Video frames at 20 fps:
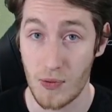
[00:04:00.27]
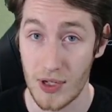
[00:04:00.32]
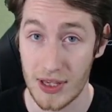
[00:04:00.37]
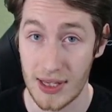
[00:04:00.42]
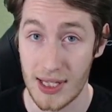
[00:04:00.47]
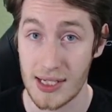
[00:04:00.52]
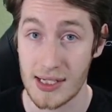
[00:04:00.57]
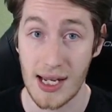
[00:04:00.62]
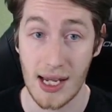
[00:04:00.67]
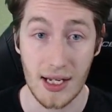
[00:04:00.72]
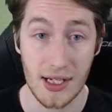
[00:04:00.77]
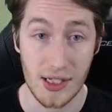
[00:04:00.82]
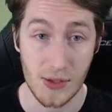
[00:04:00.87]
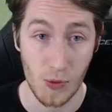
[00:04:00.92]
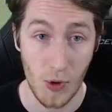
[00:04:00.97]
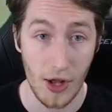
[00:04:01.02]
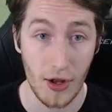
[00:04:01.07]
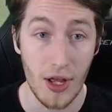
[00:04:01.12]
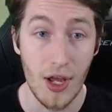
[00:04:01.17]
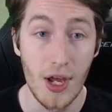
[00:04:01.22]
with this deck as
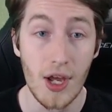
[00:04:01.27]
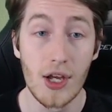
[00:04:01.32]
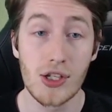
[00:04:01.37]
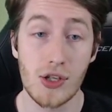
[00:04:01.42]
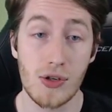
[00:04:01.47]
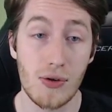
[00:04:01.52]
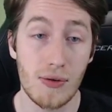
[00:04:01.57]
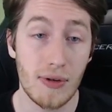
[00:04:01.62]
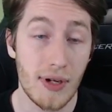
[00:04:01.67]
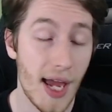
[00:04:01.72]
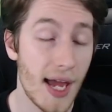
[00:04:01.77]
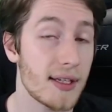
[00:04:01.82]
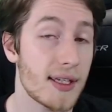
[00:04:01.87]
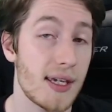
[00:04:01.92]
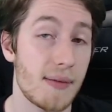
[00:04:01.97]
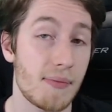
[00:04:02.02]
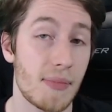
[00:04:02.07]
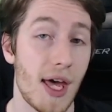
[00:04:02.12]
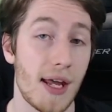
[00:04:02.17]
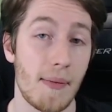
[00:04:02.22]
well, so you can
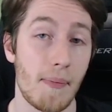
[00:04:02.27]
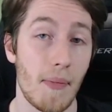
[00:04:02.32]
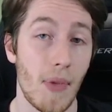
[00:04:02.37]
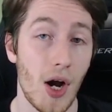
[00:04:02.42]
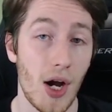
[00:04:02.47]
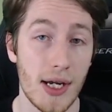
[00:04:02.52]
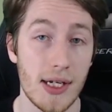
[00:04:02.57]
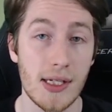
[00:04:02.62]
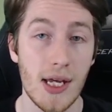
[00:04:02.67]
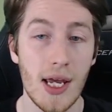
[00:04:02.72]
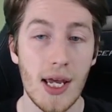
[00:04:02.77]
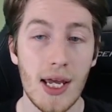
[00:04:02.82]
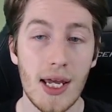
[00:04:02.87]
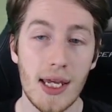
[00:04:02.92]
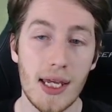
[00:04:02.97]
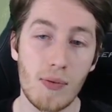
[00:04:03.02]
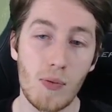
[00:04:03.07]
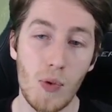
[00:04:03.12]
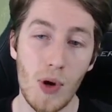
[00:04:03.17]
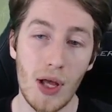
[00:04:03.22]
keep that in mind.
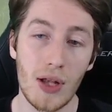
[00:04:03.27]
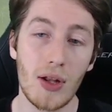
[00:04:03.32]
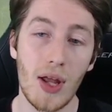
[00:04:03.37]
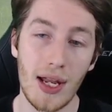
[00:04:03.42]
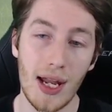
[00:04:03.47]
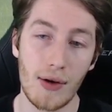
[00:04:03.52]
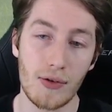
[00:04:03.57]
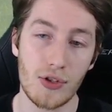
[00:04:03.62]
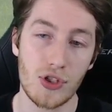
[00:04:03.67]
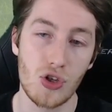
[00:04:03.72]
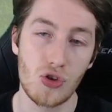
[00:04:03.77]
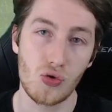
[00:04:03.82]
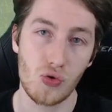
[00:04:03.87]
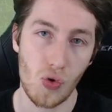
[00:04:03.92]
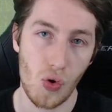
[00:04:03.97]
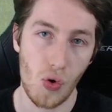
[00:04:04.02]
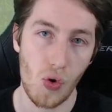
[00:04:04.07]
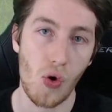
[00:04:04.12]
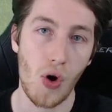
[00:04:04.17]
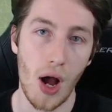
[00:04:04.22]
He will allow you to
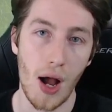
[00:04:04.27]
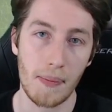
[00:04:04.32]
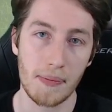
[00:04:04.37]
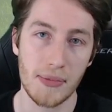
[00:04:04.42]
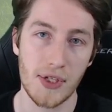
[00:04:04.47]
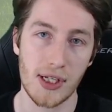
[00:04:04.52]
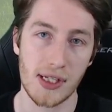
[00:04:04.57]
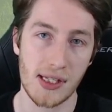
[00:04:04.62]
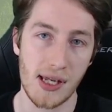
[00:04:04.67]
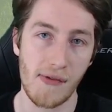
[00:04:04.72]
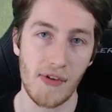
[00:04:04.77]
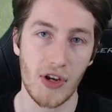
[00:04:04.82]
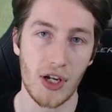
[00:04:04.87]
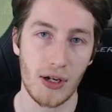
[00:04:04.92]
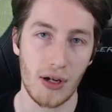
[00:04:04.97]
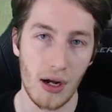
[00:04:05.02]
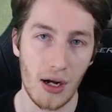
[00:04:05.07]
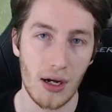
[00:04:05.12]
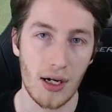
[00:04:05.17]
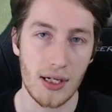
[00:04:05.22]
draw up to 7
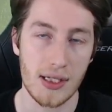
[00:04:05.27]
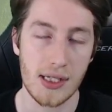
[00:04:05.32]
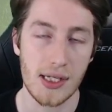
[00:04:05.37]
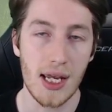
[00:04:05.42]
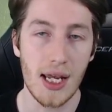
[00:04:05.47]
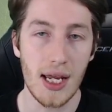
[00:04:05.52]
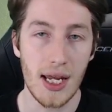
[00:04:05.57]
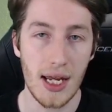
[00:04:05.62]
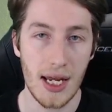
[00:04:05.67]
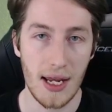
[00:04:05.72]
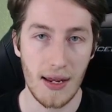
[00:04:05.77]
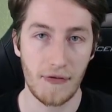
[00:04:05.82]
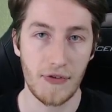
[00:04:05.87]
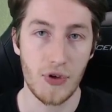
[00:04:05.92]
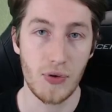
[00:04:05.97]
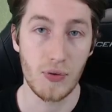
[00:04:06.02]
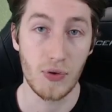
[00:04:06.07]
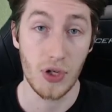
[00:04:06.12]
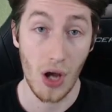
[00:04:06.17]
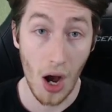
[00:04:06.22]
cards if
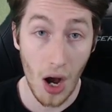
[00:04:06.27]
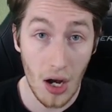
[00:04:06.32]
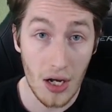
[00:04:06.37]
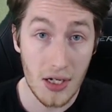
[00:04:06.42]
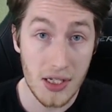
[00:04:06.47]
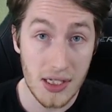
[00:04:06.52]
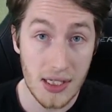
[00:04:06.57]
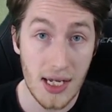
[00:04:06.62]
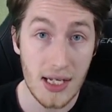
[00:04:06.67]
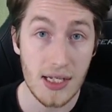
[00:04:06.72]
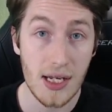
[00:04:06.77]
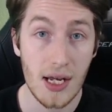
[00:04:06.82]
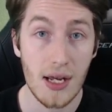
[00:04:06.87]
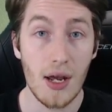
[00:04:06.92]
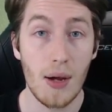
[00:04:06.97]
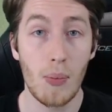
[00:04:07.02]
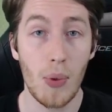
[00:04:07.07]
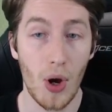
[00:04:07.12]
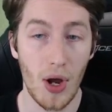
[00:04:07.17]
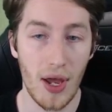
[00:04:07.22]
you cast it,
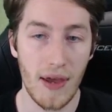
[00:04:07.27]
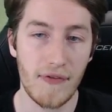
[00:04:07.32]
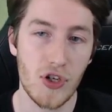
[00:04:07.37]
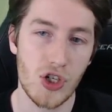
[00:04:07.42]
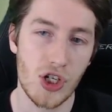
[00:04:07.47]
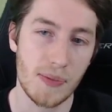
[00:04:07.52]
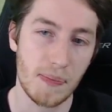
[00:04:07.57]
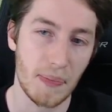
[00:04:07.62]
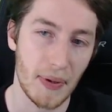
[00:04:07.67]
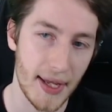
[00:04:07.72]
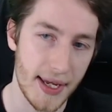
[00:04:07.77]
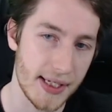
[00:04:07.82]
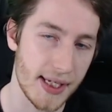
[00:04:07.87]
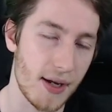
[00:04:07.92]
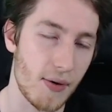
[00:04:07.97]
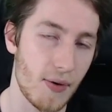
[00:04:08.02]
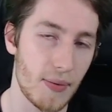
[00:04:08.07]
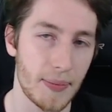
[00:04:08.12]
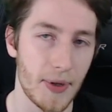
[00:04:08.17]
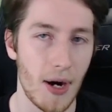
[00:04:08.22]
but if you're just placing
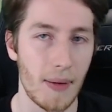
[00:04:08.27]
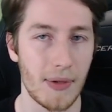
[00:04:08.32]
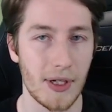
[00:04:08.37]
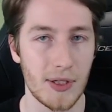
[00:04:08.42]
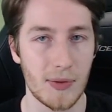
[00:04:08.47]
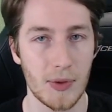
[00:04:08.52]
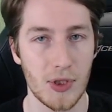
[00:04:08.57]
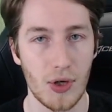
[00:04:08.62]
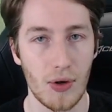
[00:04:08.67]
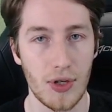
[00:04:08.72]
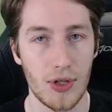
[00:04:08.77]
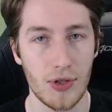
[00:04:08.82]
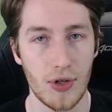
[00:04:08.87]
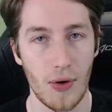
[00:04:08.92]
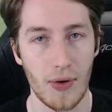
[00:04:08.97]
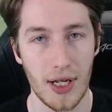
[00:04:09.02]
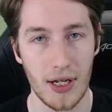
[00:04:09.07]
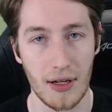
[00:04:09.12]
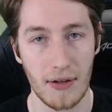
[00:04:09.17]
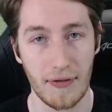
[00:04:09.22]
it with Briarbridge Patrol, you
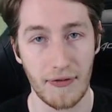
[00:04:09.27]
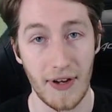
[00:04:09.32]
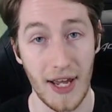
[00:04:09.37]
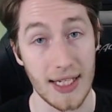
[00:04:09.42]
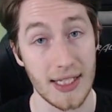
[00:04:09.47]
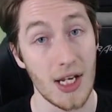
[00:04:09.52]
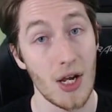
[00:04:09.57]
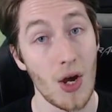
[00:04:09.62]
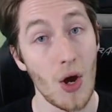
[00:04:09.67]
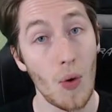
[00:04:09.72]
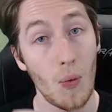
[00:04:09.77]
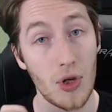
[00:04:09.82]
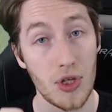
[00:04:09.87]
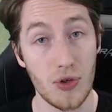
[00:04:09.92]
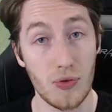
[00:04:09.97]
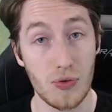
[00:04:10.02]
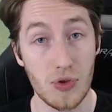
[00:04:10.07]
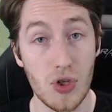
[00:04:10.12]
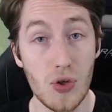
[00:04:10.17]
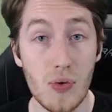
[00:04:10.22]
don't get an effect. What
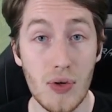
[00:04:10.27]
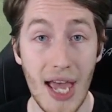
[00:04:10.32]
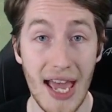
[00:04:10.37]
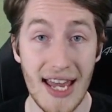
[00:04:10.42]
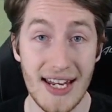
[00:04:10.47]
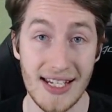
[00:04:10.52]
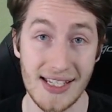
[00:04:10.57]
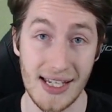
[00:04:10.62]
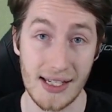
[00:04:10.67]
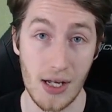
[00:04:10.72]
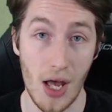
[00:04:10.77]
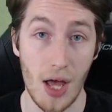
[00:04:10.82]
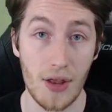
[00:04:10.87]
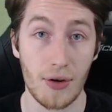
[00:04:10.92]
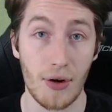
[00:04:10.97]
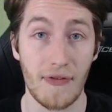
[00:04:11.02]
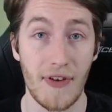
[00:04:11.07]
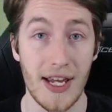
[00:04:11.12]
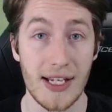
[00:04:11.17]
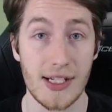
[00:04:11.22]
you do get is his
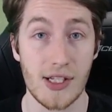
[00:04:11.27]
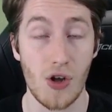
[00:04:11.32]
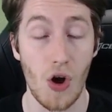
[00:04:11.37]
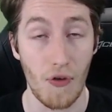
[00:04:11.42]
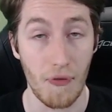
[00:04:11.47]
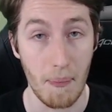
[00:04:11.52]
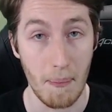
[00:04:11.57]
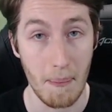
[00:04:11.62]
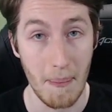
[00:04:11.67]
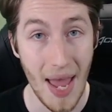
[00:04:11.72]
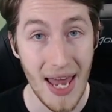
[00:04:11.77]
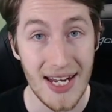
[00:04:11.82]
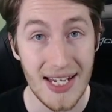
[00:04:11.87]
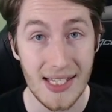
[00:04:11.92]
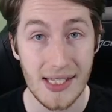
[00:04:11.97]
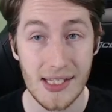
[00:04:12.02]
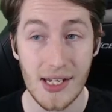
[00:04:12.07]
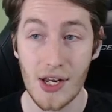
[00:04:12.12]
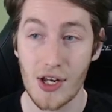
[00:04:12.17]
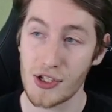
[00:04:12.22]
other effects of
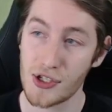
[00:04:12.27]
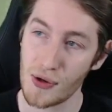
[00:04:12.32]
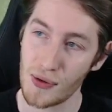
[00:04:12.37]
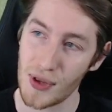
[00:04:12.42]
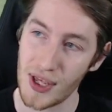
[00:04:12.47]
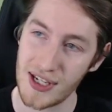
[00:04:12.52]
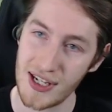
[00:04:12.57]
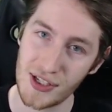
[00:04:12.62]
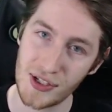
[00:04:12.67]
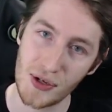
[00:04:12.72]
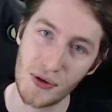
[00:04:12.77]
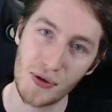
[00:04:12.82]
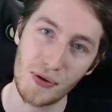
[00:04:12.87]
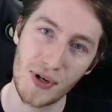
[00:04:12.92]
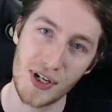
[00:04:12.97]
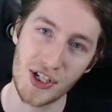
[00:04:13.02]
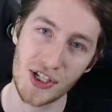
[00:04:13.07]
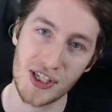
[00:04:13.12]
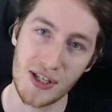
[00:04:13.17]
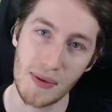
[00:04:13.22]
Menace, so they need 2
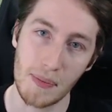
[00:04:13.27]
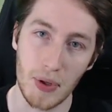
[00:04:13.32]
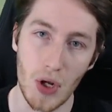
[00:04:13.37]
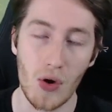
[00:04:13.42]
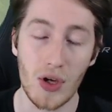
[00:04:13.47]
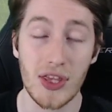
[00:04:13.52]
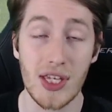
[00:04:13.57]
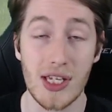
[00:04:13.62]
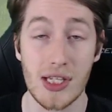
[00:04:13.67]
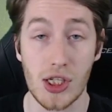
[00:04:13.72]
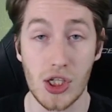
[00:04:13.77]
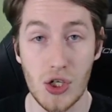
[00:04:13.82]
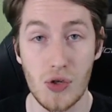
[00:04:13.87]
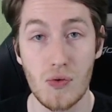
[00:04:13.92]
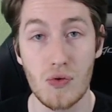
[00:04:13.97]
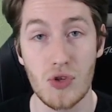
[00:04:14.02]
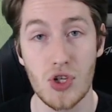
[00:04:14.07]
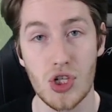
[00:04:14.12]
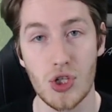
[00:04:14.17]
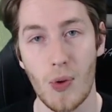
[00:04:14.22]
creatures to block this
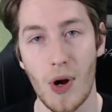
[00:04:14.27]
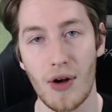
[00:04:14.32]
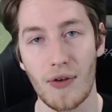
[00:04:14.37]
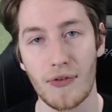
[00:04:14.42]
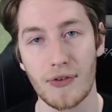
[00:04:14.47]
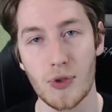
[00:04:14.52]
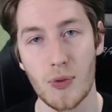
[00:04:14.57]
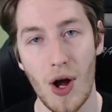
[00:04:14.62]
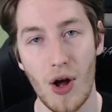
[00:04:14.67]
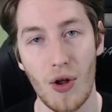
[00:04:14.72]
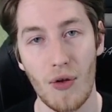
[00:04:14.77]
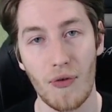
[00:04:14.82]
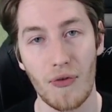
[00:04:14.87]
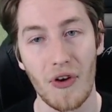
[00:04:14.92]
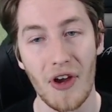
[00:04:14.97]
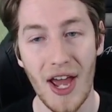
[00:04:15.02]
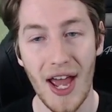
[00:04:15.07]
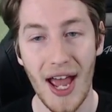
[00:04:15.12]
huge 12/12,